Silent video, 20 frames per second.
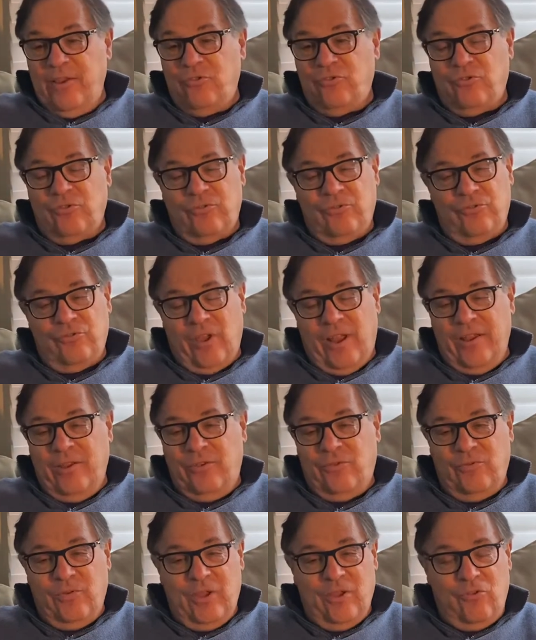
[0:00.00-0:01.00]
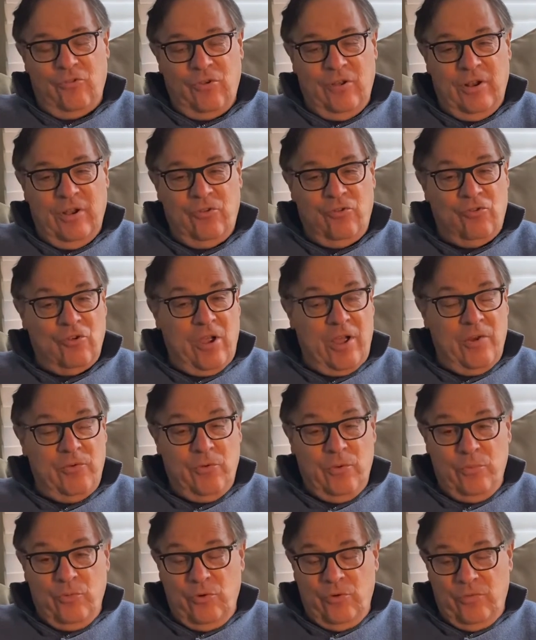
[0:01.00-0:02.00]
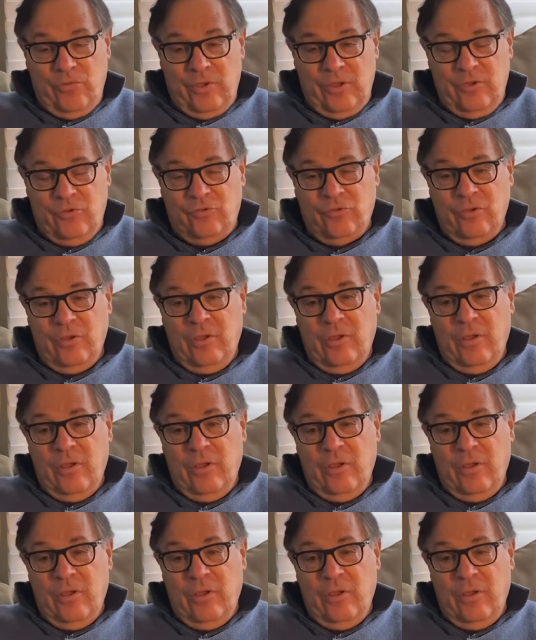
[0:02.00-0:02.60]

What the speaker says: science fiction and genre movies.